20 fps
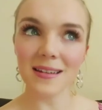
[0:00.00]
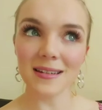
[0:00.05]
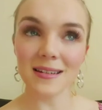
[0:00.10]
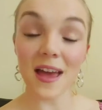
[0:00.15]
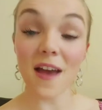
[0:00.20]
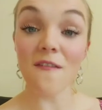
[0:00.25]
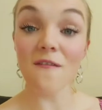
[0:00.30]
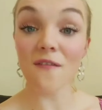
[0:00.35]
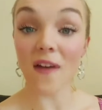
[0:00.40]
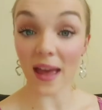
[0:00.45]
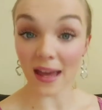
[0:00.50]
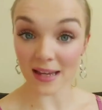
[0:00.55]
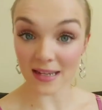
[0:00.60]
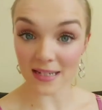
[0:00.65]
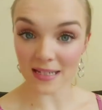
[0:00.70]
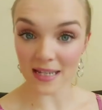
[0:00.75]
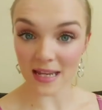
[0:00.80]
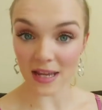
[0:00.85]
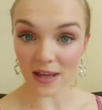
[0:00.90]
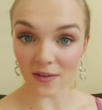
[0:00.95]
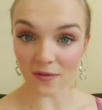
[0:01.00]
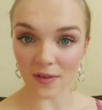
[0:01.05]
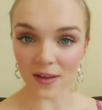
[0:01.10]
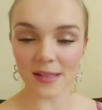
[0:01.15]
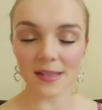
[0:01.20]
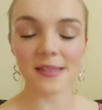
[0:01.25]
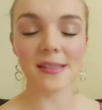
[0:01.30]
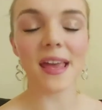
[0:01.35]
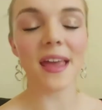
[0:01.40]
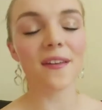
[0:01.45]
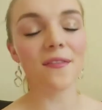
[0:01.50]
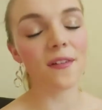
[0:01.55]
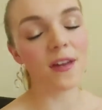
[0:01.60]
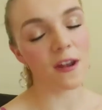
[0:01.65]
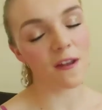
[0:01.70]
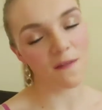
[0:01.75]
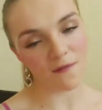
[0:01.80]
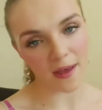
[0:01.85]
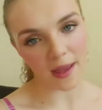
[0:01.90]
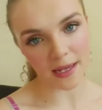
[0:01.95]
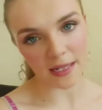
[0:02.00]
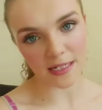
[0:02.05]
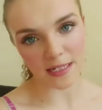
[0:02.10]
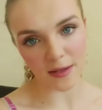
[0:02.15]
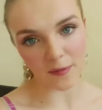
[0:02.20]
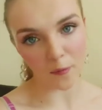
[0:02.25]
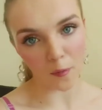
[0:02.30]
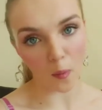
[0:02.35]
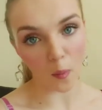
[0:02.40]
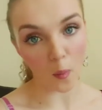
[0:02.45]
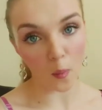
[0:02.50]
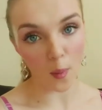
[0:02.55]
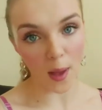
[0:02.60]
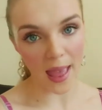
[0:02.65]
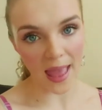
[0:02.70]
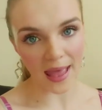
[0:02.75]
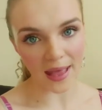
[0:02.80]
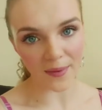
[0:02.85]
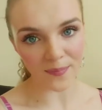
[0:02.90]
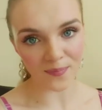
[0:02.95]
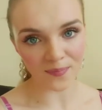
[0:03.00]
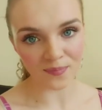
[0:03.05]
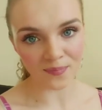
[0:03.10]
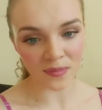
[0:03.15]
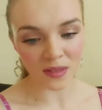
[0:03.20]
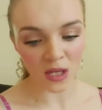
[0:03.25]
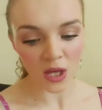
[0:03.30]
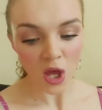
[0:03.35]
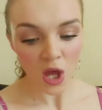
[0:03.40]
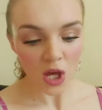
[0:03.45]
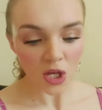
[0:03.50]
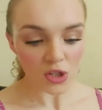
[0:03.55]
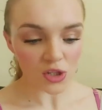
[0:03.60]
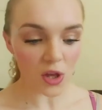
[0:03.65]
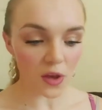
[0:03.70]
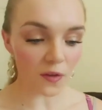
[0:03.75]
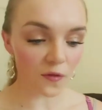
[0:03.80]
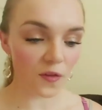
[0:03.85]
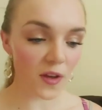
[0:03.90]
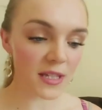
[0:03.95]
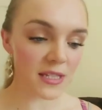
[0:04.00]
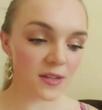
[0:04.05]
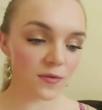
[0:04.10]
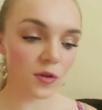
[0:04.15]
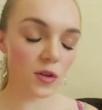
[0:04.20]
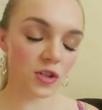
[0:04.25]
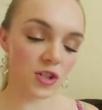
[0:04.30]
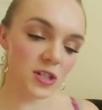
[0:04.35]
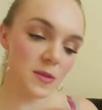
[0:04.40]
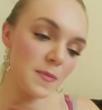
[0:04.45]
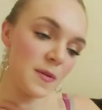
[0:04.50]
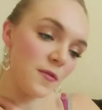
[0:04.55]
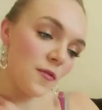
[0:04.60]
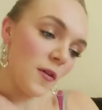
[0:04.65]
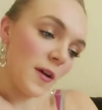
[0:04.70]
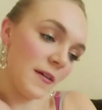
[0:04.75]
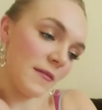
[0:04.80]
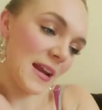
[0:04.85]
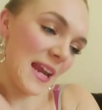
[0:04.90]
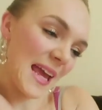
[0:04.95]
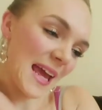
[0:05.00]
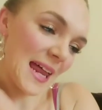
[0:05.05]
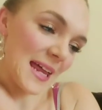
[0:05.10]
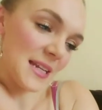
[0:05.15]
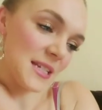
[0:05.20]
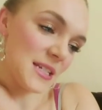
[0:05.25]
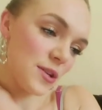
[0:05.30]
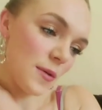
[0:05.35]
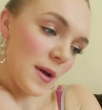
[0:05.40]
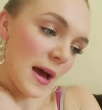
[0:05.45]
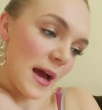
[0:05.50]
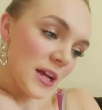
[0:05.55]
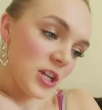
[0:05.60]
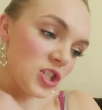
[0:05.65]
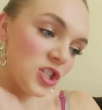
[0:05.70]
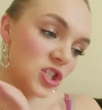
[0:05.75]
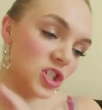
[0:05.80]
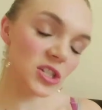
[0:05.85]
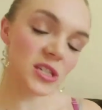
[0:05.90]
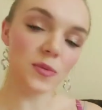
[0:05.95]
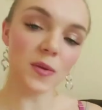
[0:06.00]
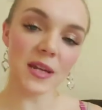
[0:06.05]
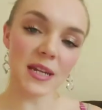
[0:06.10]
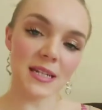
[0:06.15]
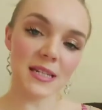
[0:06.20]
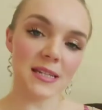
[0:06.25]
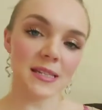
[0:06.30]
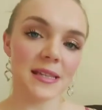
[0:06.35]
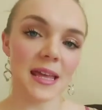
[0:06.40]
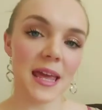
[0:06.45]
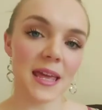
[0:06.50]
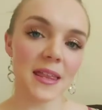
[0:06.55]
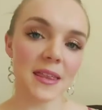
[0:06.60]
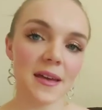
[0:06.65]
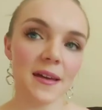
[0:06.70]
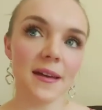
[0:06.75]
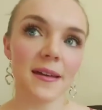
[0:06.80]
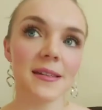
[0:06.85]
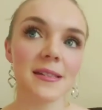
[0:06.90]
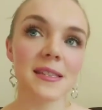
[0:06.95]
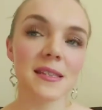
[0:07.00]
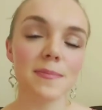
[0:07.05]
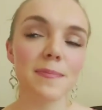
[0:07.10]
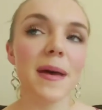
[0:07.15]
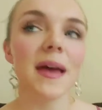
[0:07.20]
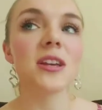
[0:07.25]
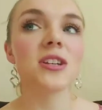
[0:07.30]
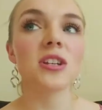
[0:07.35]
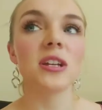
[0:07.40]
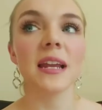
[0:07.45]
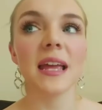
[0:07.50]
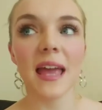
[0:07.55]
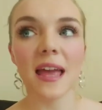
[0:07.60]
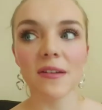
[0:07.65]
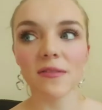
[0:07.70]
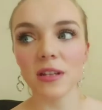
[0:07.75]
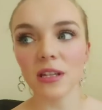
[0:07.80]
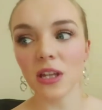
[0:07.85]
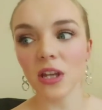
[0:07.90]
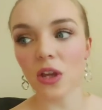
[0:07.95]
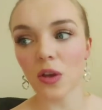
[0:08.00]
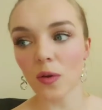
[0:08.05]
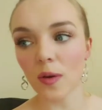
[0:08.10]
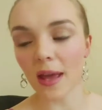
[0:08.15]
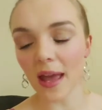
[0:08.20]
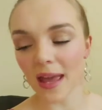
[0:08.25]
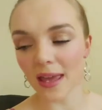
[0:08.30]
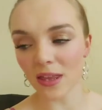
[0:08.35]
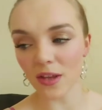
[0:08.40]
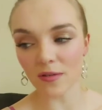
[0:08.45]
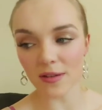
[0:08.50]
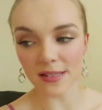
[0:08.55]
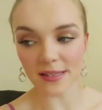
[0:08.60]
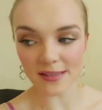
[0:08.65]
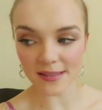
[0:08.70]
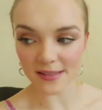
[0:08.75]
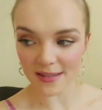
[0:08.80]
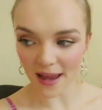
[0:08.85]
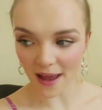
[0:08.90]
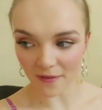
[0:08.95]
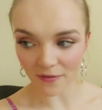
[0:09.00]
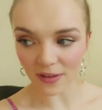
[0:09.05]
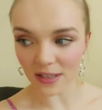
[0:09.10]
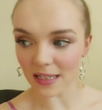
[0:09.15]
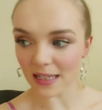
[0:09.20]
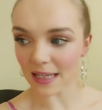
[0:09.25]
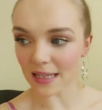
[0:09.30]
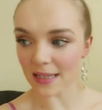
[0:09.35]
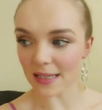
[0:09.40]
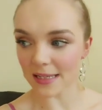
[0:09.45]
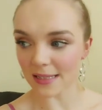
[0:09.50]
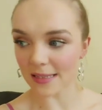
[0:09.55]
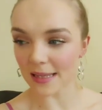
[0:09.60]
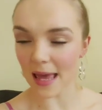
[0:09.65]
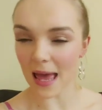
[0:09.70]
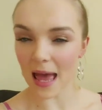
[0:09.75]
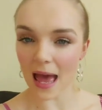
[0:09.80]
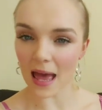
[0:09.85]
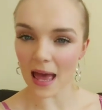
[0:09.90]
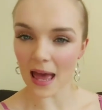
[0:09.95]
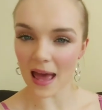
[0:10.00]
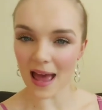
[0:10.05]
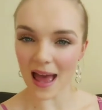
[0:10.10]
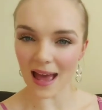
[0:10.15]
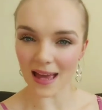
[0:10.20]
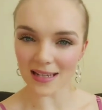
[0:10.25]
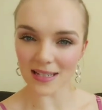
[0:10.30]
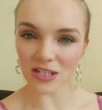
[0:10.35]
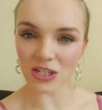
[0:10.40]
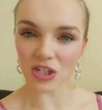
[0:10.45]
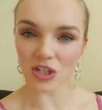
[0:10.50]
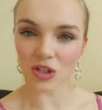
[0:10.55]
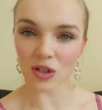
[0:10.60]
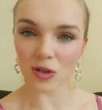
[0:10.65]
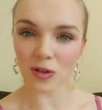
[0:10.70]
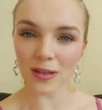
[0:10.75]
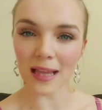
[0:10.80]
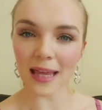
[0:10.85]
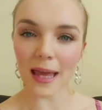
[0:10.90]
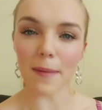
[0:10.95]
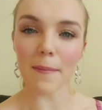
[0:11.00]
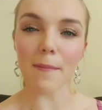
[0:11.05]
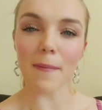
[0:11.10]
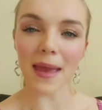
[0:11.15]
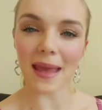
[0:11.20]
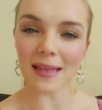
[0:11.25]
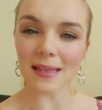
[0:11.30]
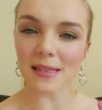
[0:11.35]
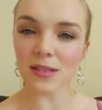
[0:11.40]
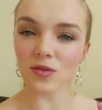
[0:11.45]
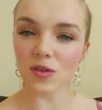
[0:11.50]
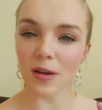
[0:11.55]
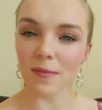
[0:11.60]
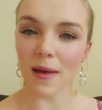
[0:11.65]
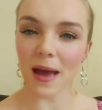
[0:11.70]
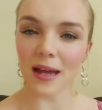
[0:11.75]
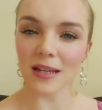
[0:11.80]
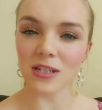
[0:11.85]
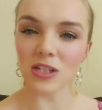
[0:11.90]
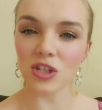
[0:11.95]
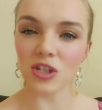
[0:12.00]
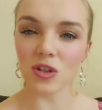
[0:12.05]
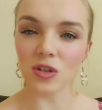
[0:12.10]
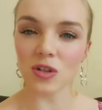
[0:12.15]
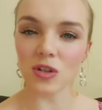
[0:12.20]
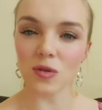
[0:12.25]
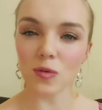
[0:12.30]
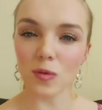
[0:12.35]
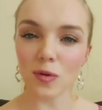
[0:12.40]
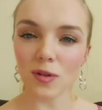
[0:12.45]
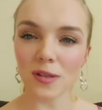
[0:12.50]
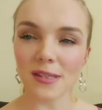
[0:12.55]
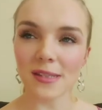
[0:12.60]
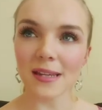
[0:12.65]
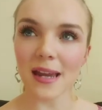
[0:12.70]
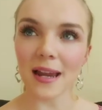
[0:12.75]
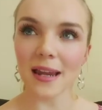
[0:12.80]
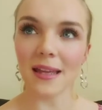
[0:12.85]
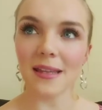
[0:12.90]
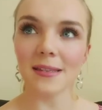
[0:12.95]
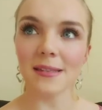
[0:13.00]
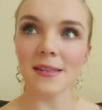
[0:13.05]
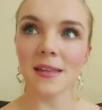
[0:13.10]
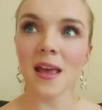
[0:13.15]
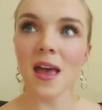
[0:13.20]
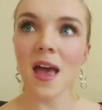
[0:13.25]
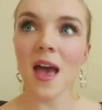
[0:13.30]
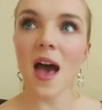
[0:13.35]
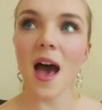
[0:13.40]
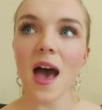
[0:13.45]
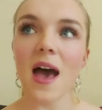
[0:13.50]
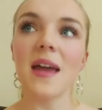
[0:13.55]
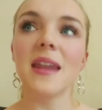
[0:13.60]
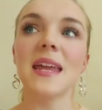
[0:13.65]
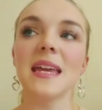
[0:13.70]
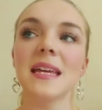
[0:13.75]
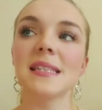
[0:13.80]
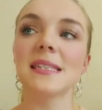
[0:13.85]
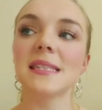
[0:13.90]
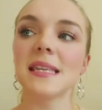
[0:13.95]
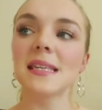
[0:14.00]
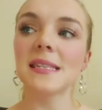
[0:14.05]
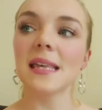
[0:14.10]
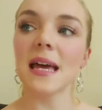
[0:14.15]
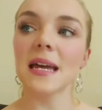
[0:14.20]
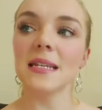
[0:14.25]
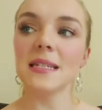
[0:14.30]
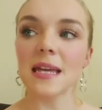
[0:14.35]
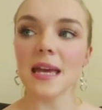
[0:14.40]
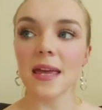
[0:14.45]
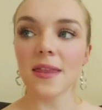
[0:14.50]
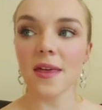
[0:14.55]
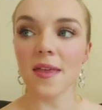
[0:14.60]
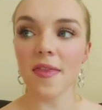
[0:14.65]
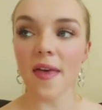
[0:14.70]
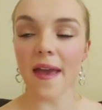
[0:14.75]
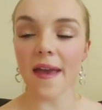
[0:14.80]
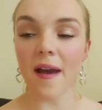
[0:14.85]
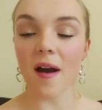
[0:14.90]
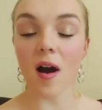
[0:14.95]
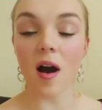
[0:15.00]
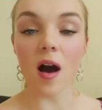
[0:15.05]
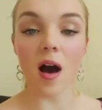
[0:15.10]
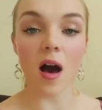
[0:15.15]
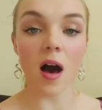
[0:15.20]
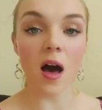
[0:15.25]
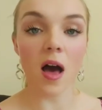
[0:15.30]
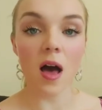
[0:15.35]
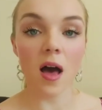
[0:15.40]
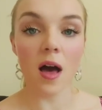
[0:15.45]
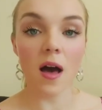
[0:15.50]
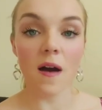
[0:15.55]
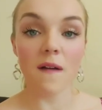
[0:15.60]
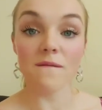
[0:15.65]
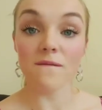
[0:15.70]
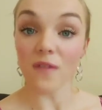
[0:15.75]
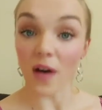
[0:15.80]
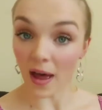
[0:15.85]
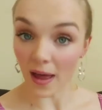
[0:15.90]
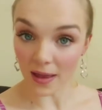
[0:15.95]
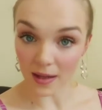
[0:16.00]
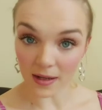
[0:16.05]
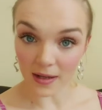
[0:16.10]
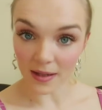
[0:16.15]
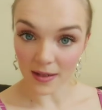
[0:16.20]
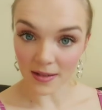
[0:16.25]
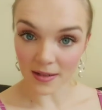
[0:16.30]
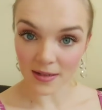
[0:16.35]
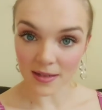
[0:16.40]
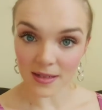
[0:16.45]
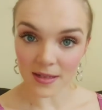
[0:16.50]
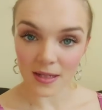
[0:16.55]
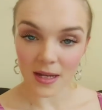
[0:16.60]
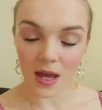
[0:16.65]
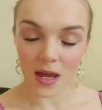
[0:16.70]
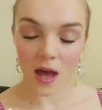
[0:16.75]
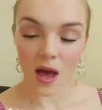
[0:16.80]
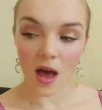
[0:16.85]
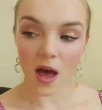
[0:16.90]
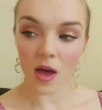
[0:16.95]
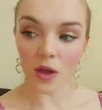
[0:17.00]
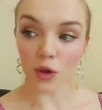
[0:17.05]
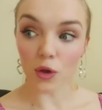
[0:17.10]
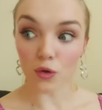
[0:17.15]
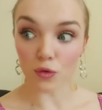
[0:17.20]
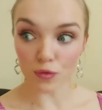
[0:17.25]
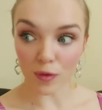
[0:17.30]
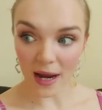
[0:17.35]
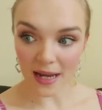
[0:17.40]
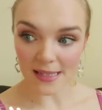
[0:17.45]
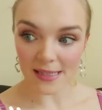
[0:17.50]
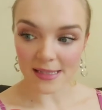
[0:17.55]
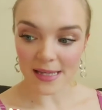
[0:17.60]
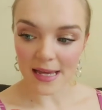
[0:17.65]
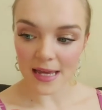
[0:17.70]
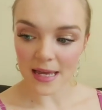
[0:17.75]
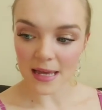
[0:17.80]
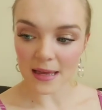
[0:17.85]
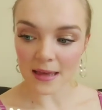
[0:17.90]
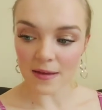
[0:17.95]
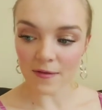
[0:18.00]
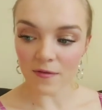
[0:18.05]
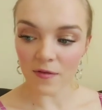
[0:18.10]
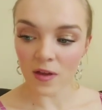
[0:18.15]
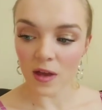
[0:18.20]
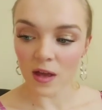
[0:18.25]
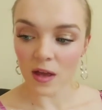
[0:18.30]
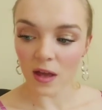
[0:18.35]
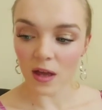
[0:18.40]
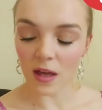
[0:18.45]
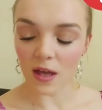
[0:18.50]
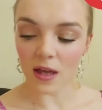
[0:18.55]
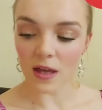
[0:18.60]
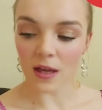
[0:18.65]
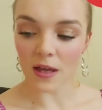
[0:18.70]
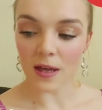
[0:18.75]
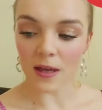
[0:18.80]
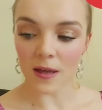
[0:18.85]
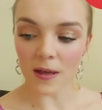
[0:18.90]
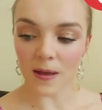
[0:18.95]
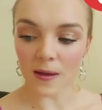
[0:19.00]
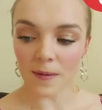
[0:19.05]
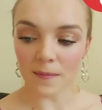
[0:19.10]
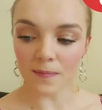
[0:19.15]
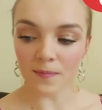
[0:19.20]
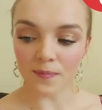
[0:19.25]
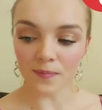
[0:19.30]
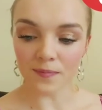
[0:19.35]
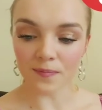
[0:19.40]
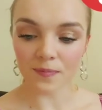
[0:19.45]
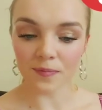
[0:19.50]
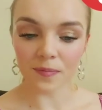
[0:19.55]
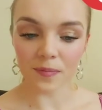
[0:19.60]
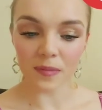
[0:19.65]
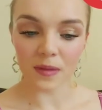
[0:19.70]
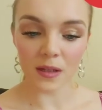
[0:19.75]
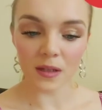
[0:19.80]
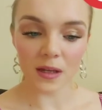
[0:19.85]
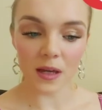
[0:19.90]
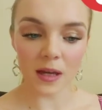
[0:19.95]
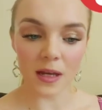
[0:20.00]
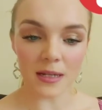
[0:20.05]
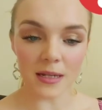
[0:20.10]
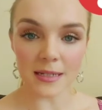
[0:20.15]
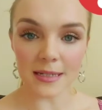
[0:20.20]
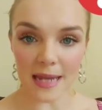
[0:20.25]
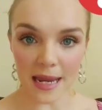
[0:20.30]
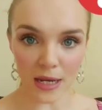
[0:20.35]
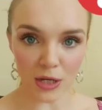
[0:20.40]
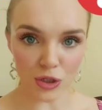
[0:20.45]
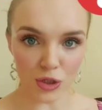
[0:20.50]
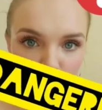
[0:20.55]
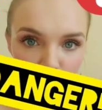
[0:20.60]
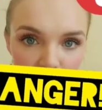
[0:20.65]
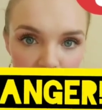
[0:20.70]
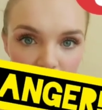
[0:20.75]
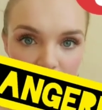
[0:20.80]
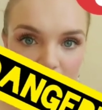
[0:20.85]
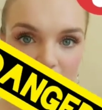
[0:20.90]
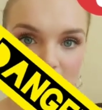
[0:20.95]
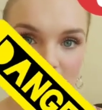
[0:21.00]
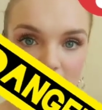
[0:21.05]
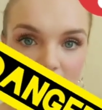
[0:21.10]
effective way. So first of all, just before I really get into it, I just wanted to say that especially here in the UK, there is definitely this attitude, like a mainstream attitude towards stallions, and it's this idea that they are violent, aggressive, and dangerous,